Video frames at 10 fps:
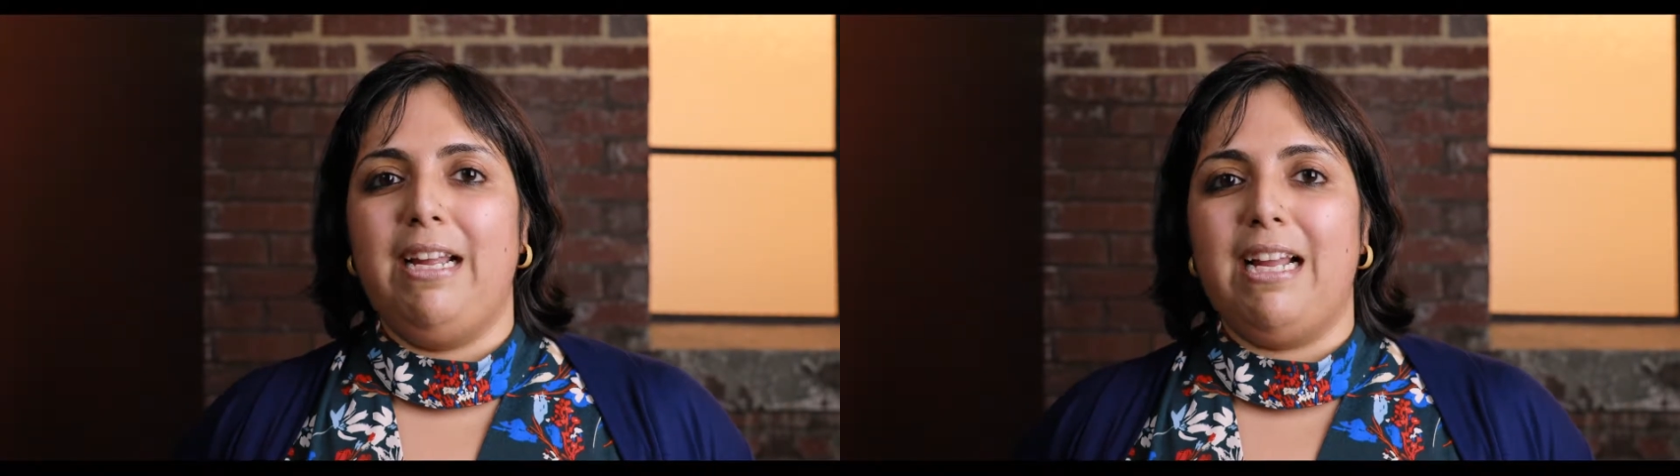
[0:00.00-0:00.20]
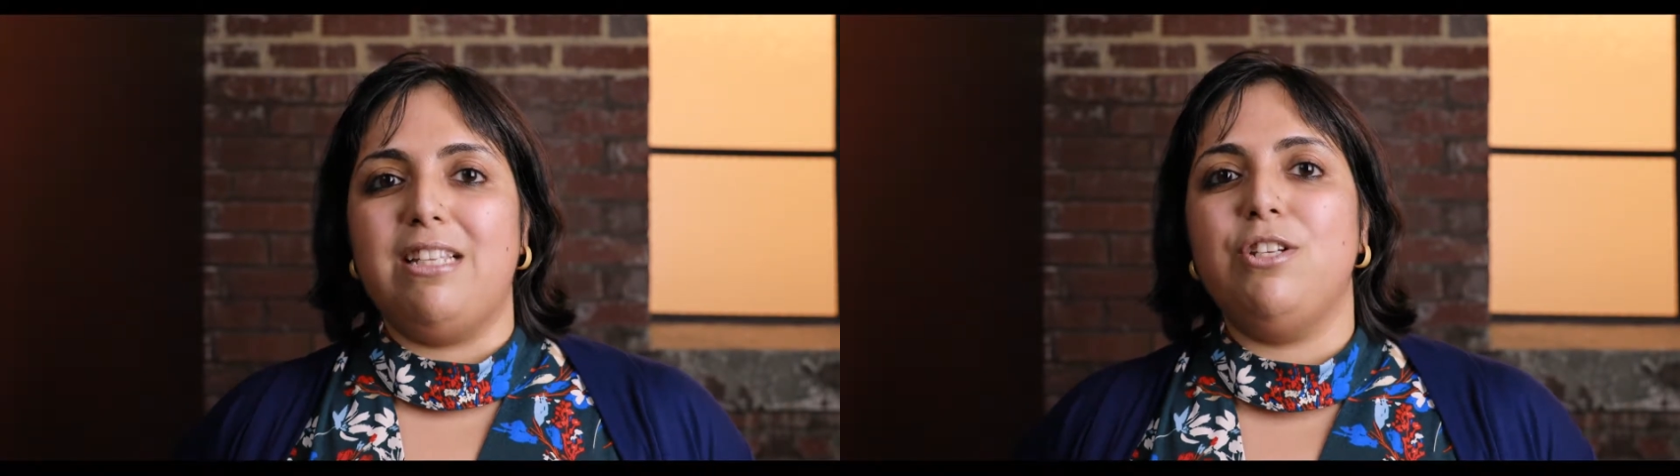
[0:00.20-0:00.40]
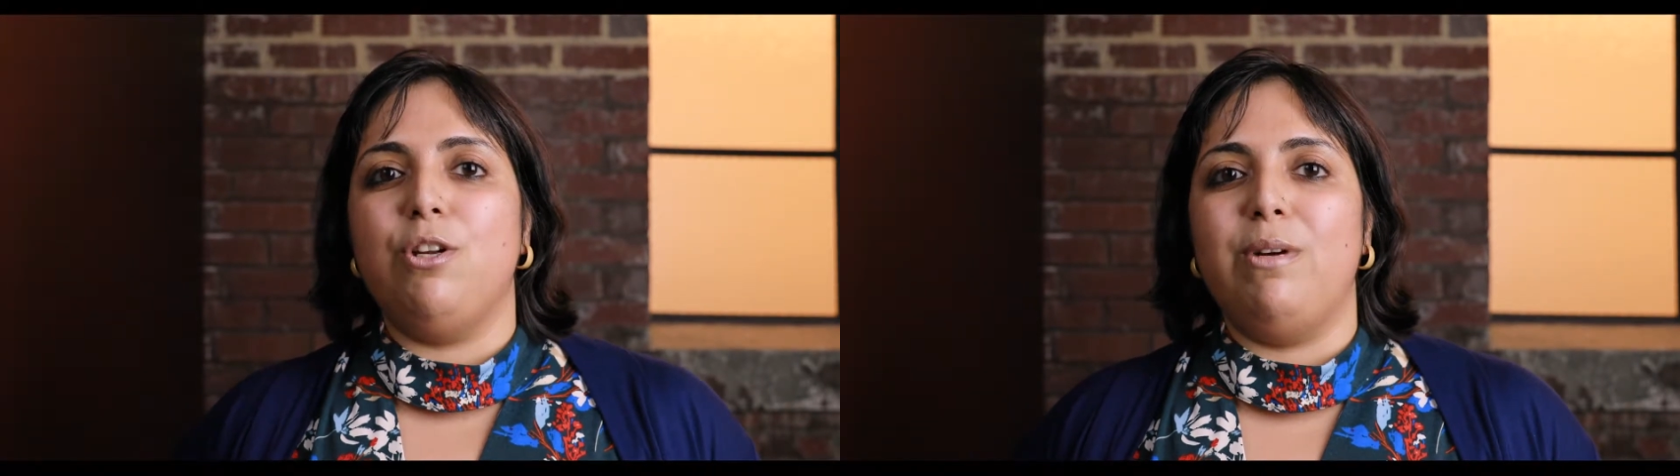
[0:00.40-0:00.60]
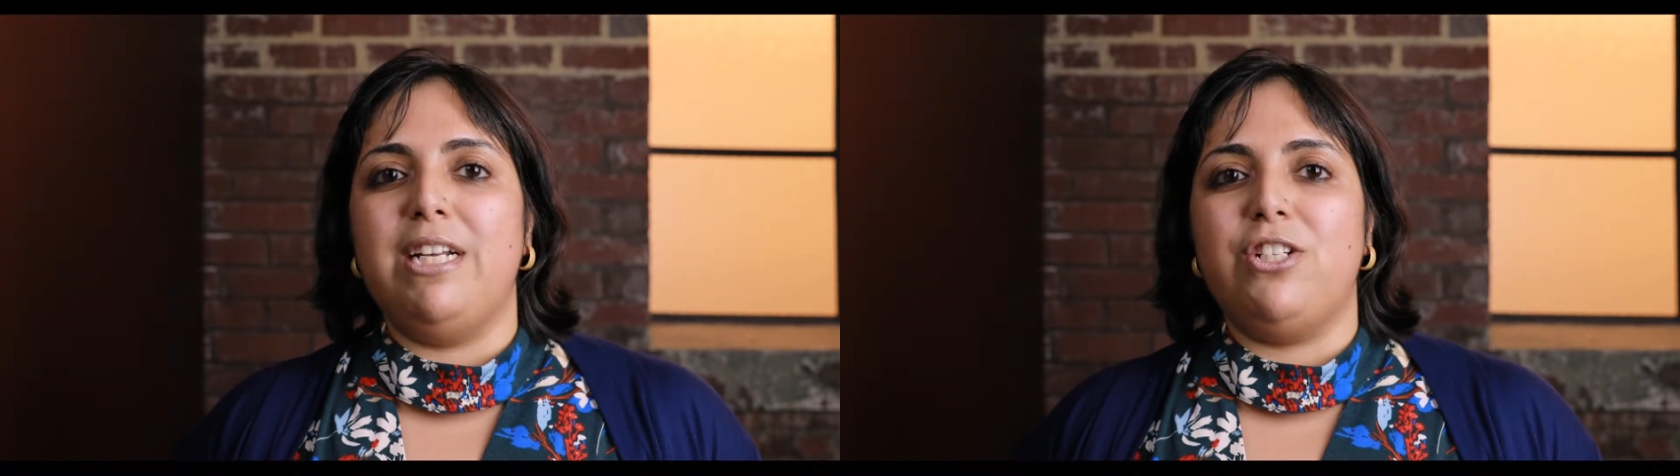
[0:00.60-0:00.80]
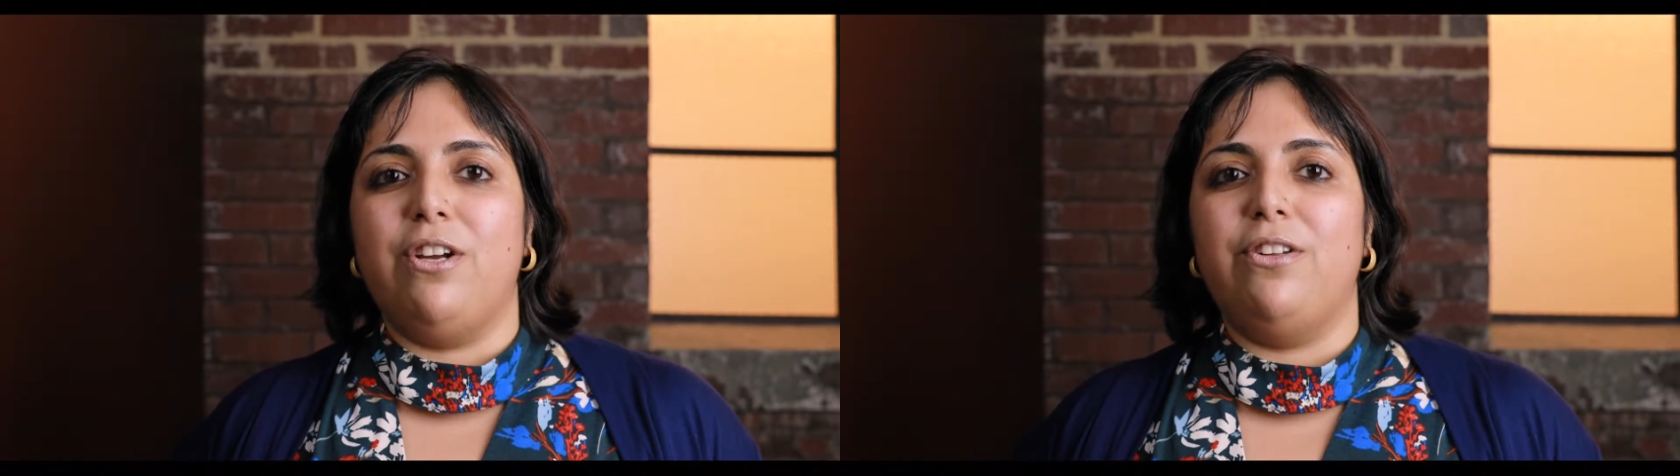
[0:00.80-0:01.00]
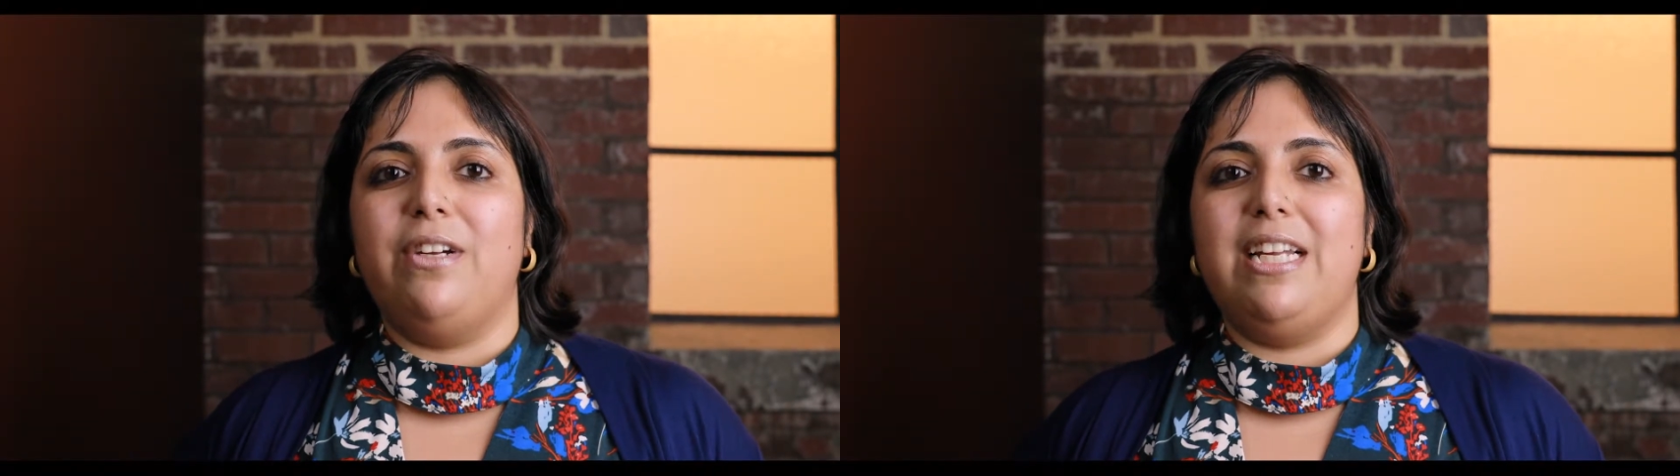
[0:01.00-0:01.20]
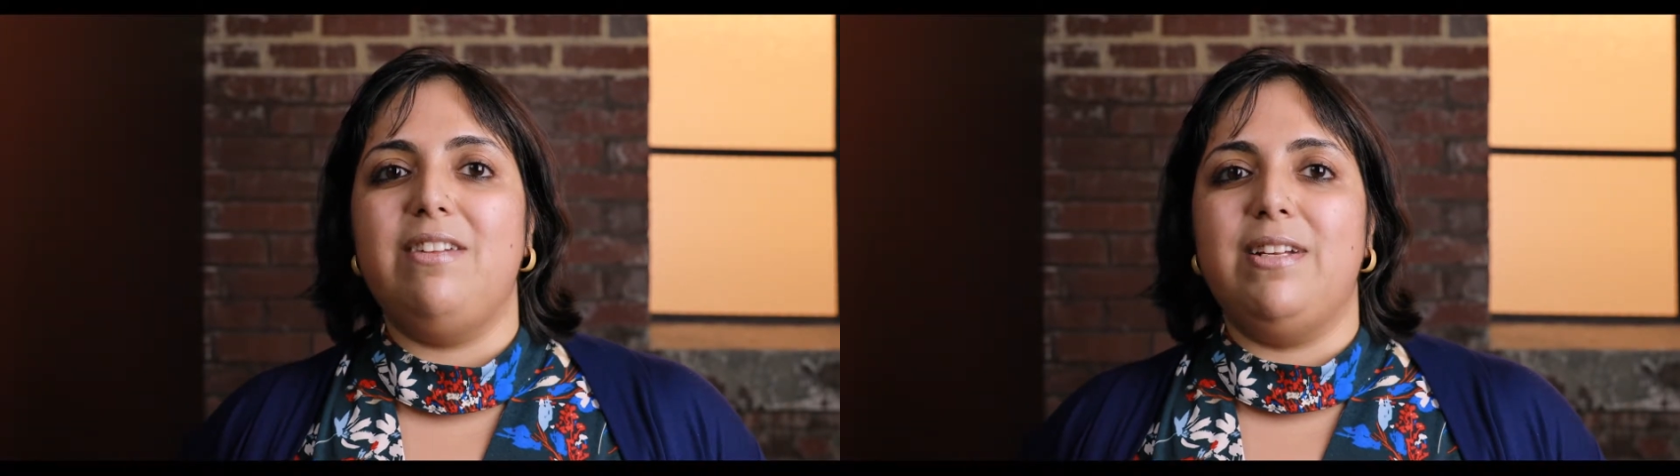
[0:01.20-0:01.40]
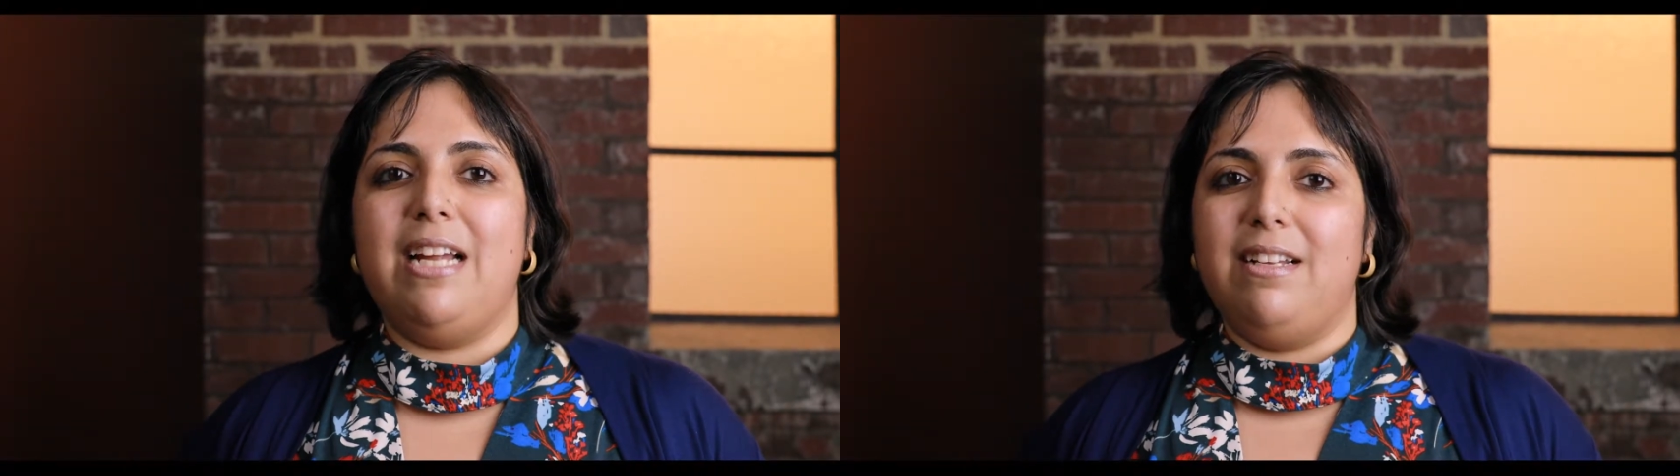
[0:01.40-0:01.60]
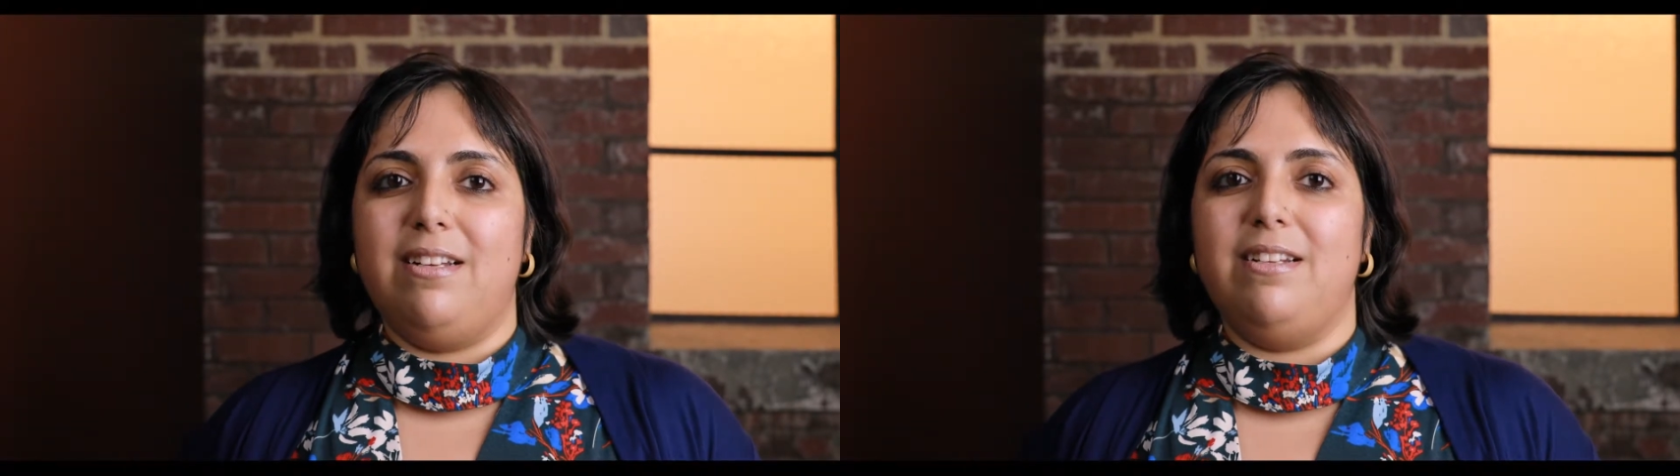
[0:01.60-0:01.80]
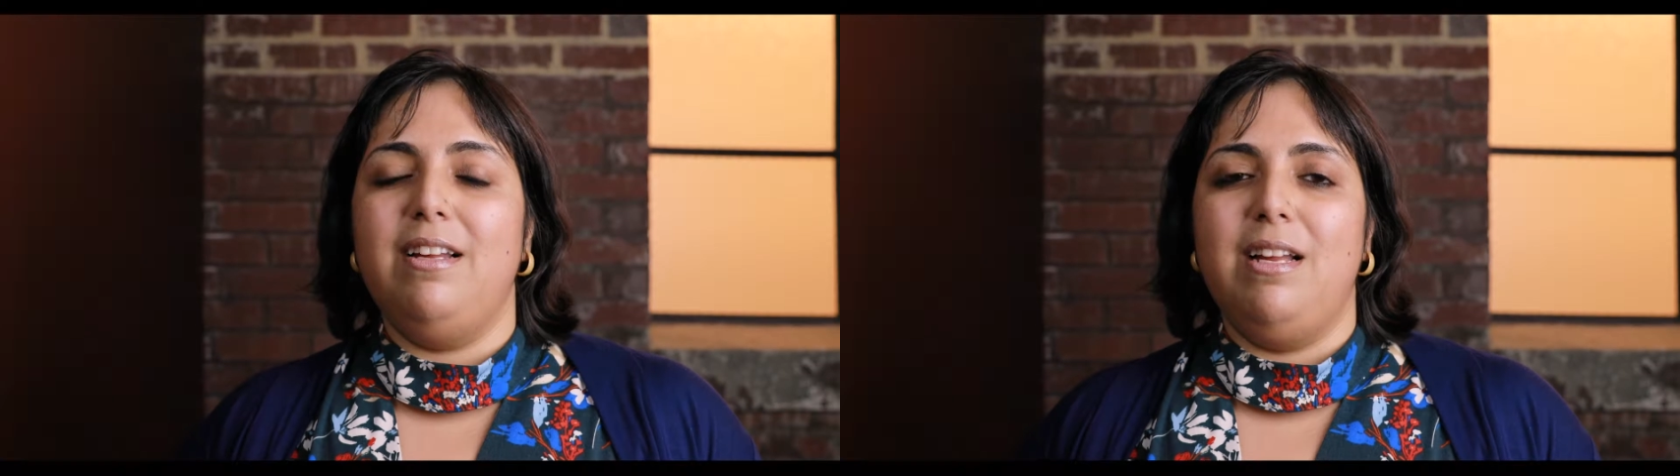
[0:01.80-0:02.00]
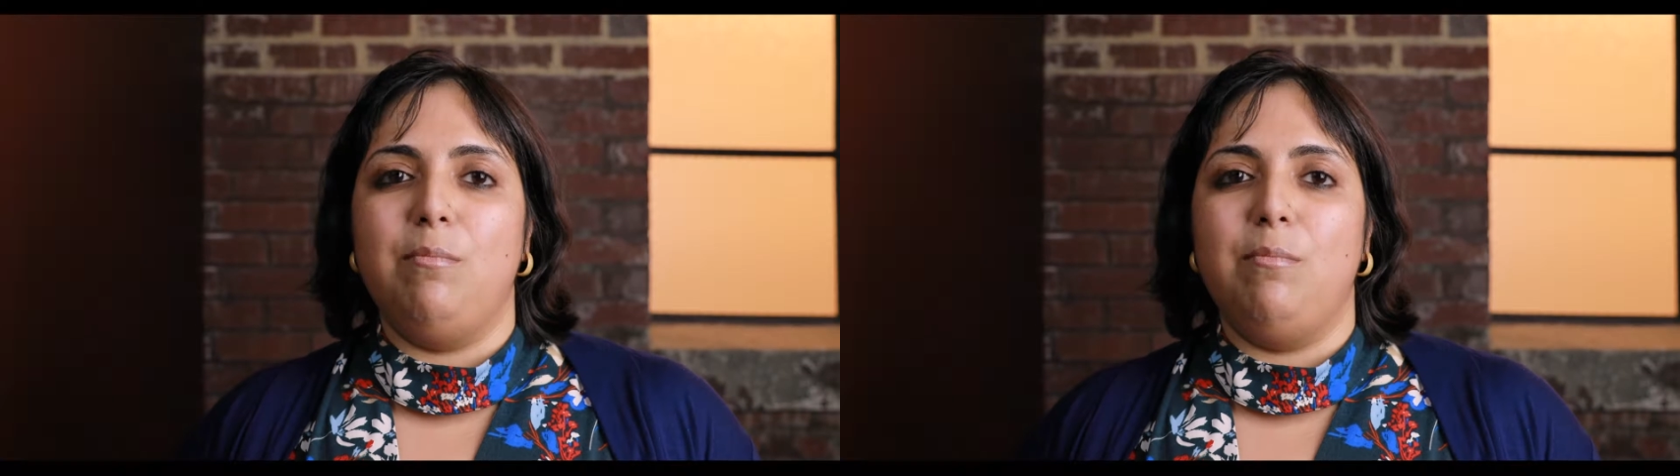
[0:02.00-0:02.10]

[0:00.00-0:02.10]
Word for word: get to know each other even at a